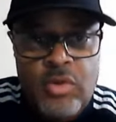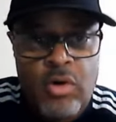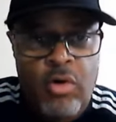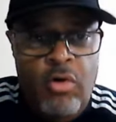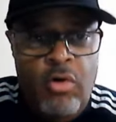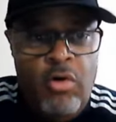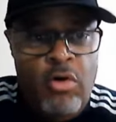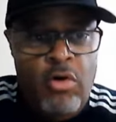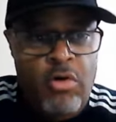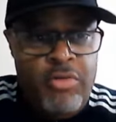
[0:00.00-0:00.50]

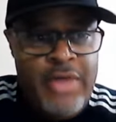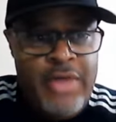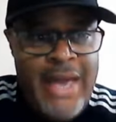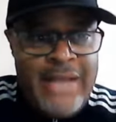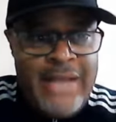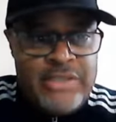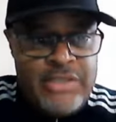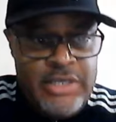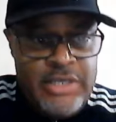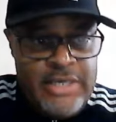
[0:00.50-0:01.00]
all
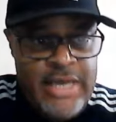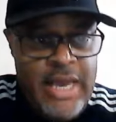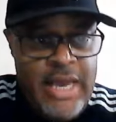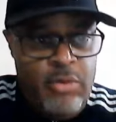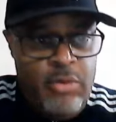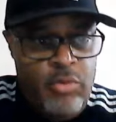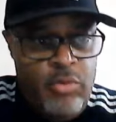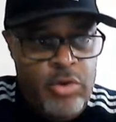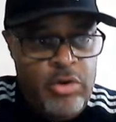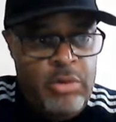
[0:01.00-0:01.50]
that
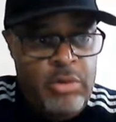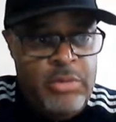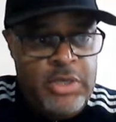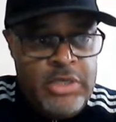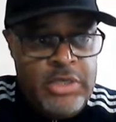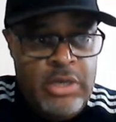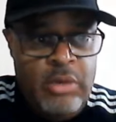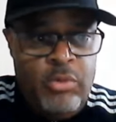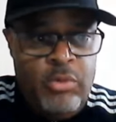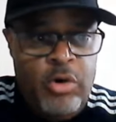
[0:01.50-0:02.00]
today. We're going to be
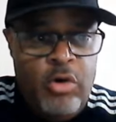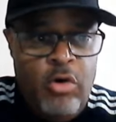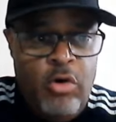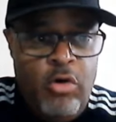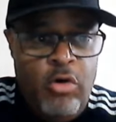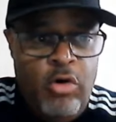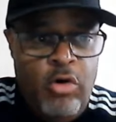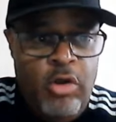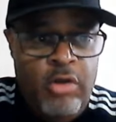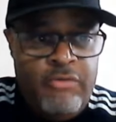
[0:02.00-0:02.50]
dealing with
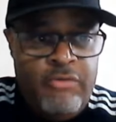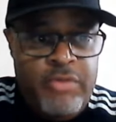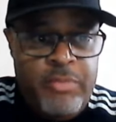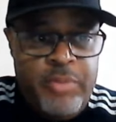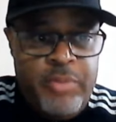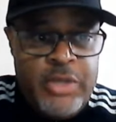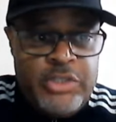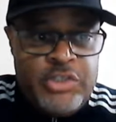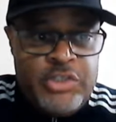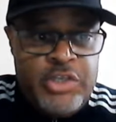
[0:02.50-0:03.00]
all of the
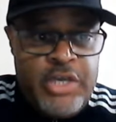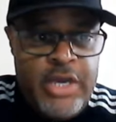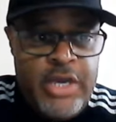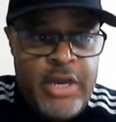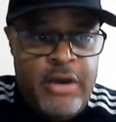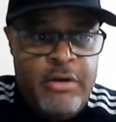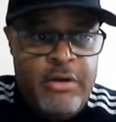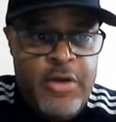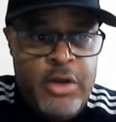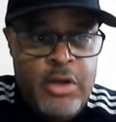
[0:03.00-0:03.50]
pigeon
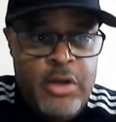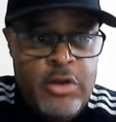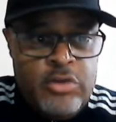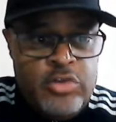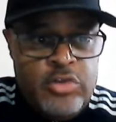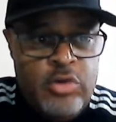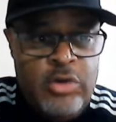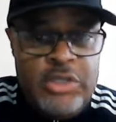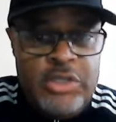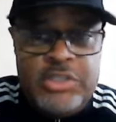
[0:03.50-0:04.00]
care.
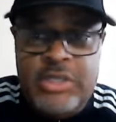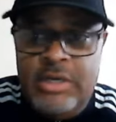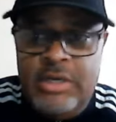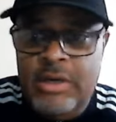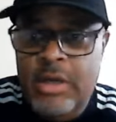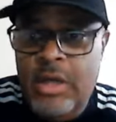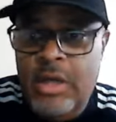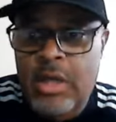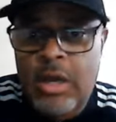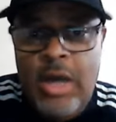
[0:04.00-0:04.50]
So
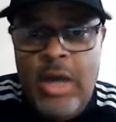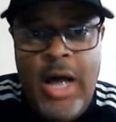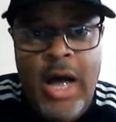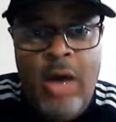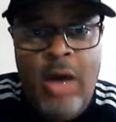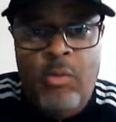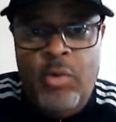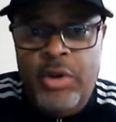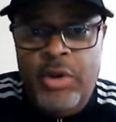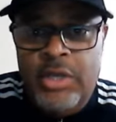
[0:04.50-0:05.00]
listen,
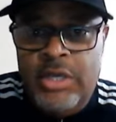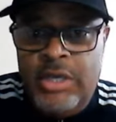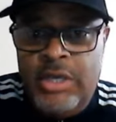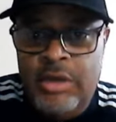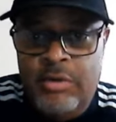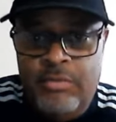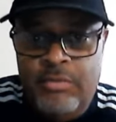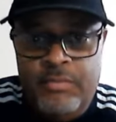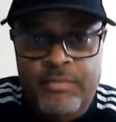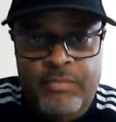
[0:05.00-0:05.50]
I want to
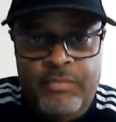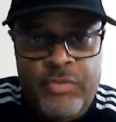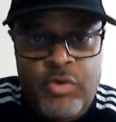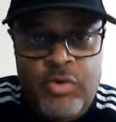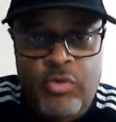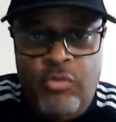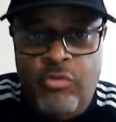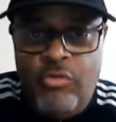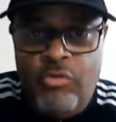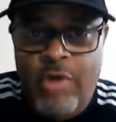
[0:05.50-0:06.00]
get
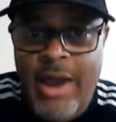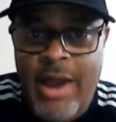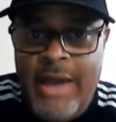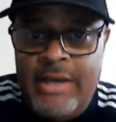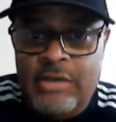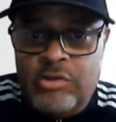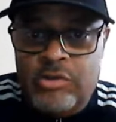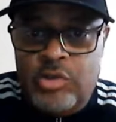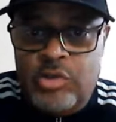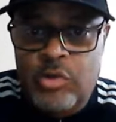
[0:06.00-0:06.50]
right
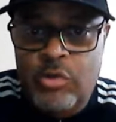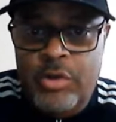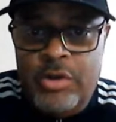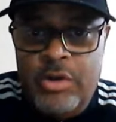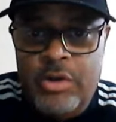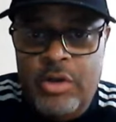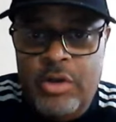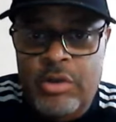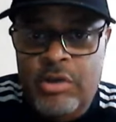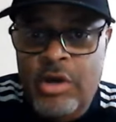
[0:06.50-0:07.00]
into it.
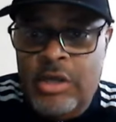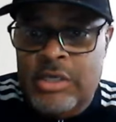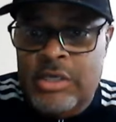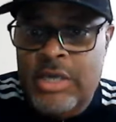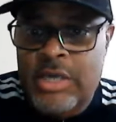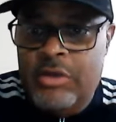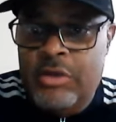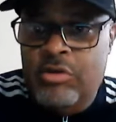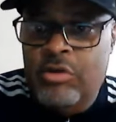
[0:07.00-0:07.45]
Again,